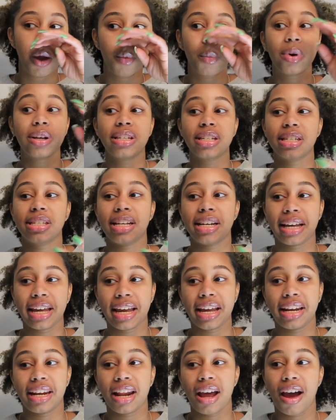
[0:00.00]
which is,
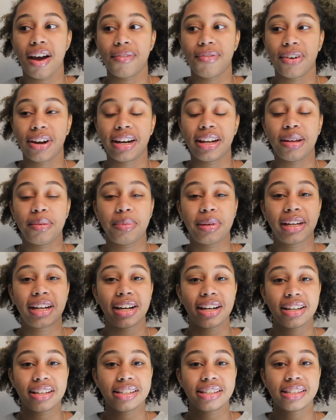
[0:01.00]
again, funny
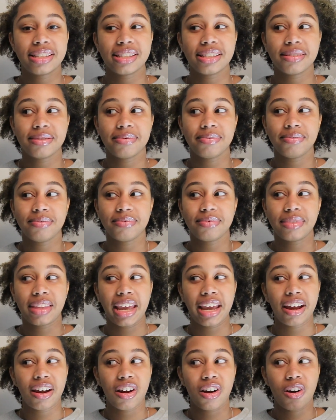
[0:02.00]
because
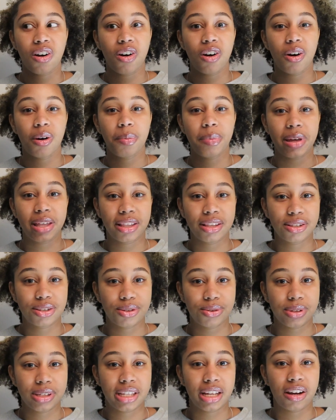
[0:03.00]
they are all bathing suits.